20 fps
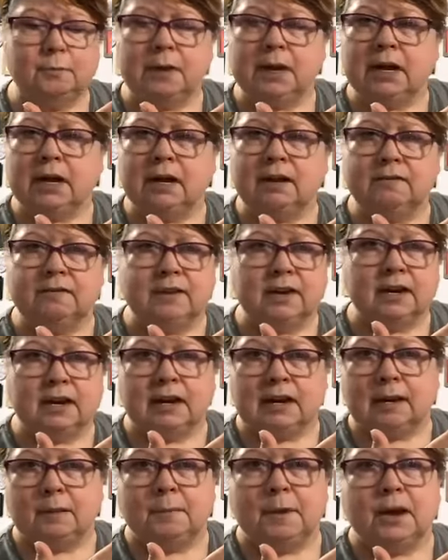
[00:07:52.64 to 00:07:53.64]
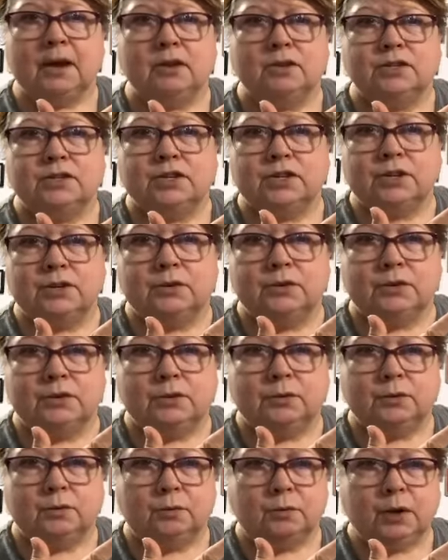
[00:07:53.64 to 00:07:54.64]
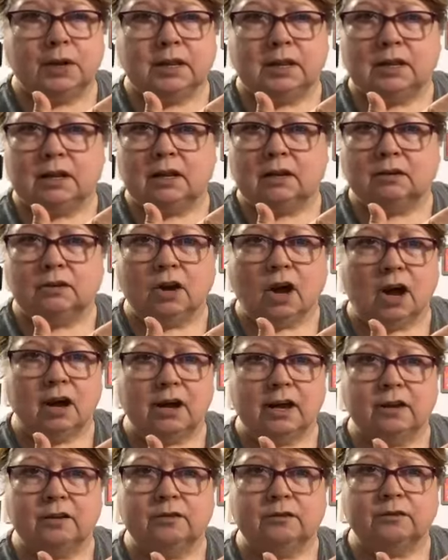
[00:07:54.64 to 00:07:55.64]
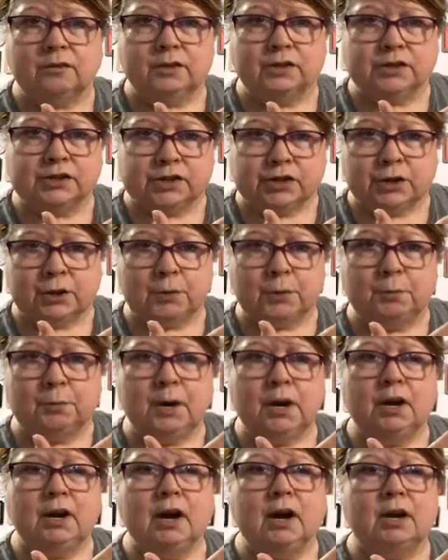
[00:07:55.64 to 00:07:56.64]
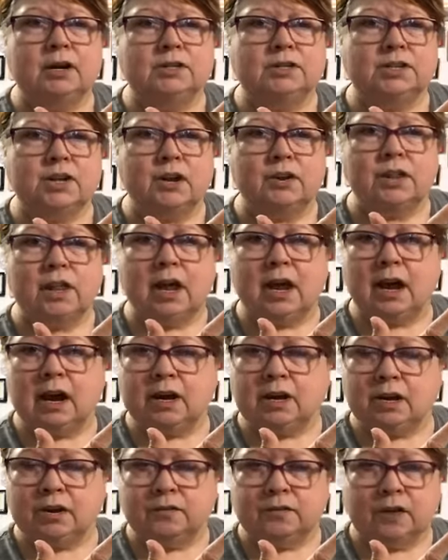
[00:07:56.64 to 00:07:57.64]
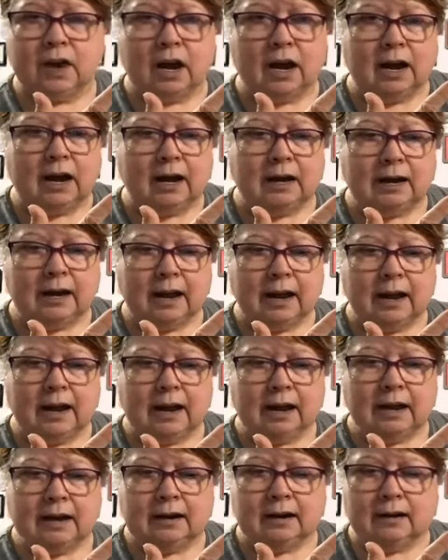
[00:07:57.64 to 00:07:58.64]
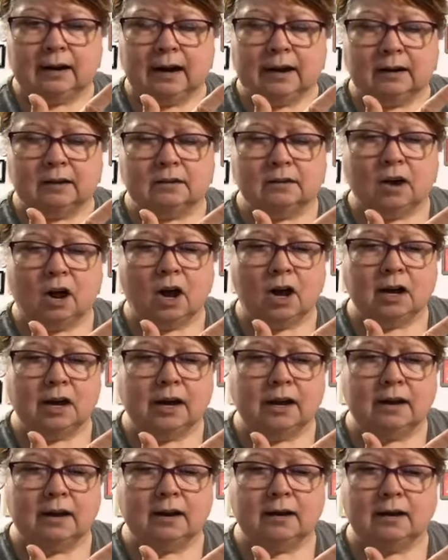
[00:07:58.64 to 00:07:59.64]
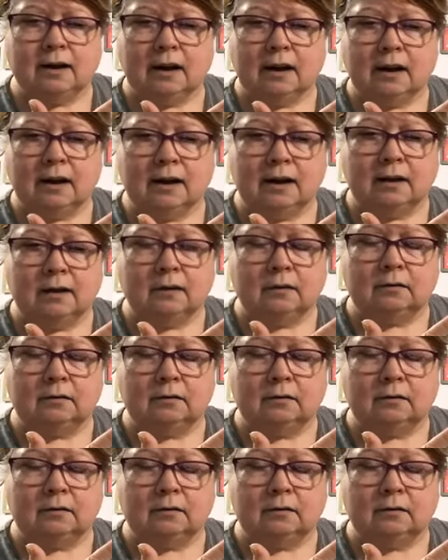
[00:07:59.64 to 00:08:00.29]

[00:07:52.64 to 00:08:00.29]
from me via email with the login for Zoom, so that you've got a login